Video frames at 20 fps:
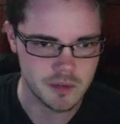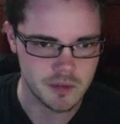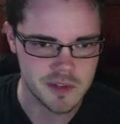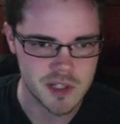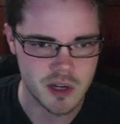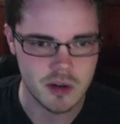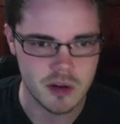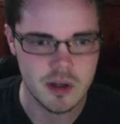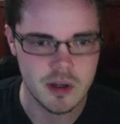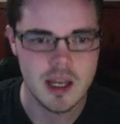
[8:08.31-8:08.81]

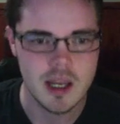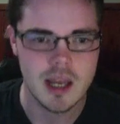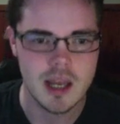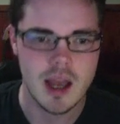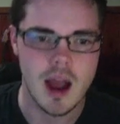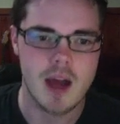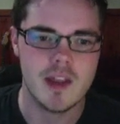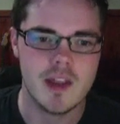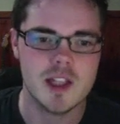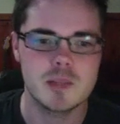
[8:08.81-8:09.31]
So
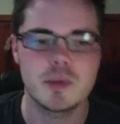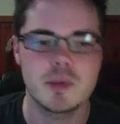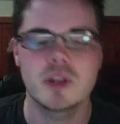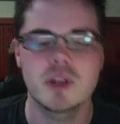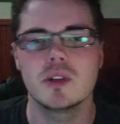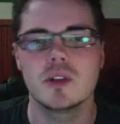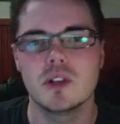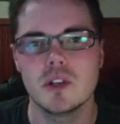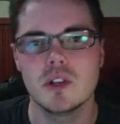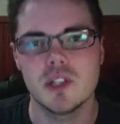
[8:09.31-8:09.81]
that's pretty
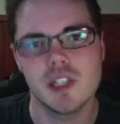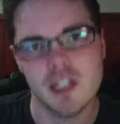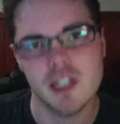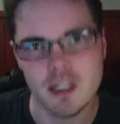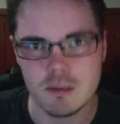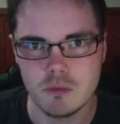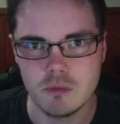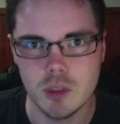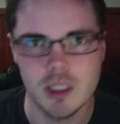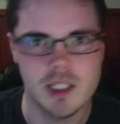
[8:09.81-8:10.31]
good news. You
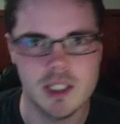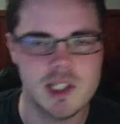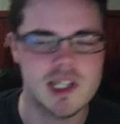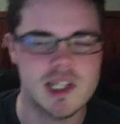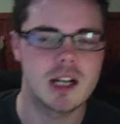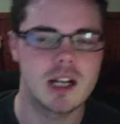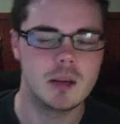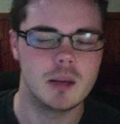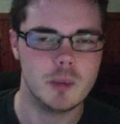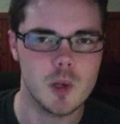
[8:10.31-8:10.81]
can really
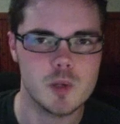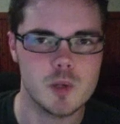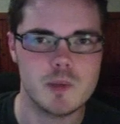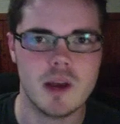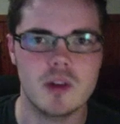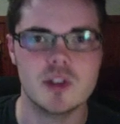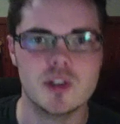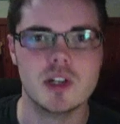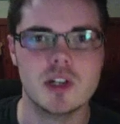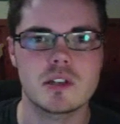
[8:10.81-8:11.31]
stack up those
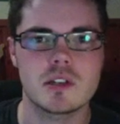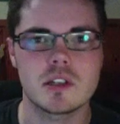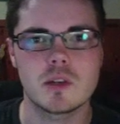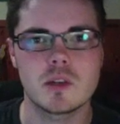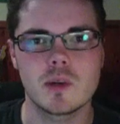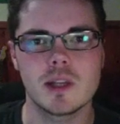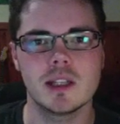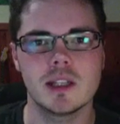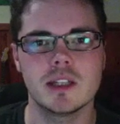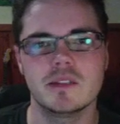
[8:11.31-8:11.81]
power charges
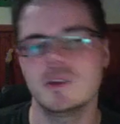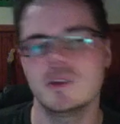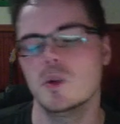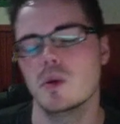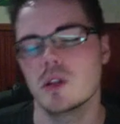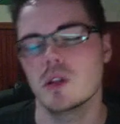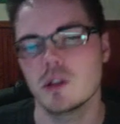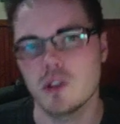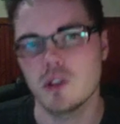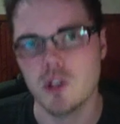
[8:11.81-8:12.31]
quickly if you
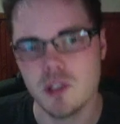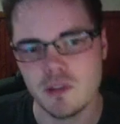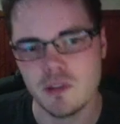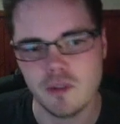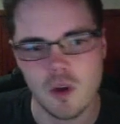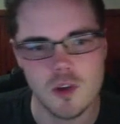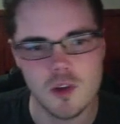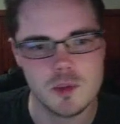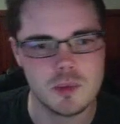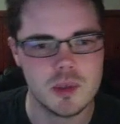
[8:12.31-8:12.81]
want to use the
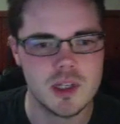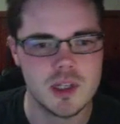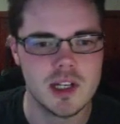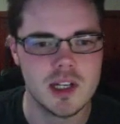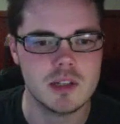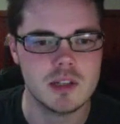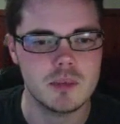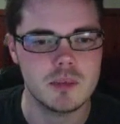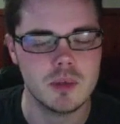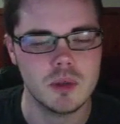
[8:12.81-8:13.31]
Vol's
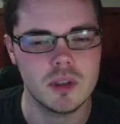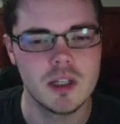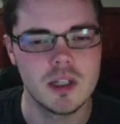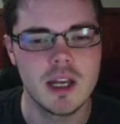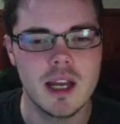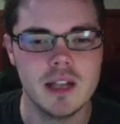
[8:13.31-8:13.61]
Protector build.